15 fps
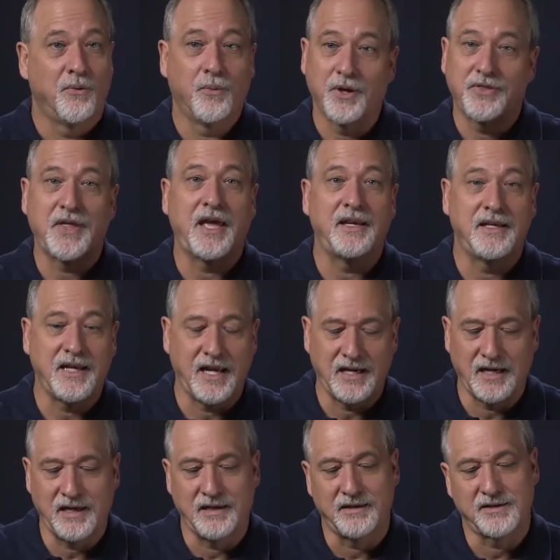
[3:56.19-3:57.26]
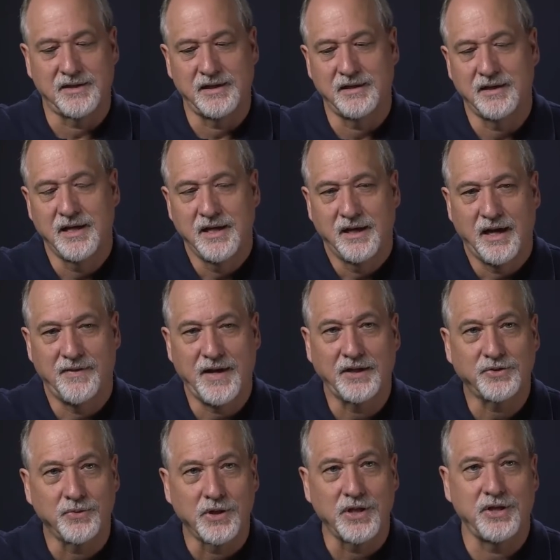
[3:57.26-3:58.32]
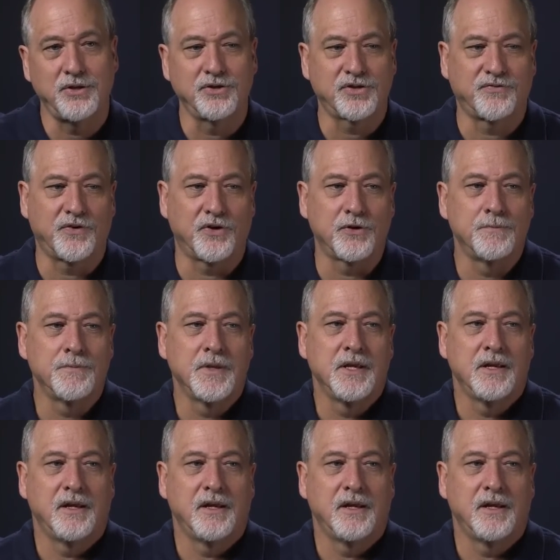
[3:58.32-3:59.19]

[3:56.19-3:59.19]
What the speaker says: what that data is. And that's really useful.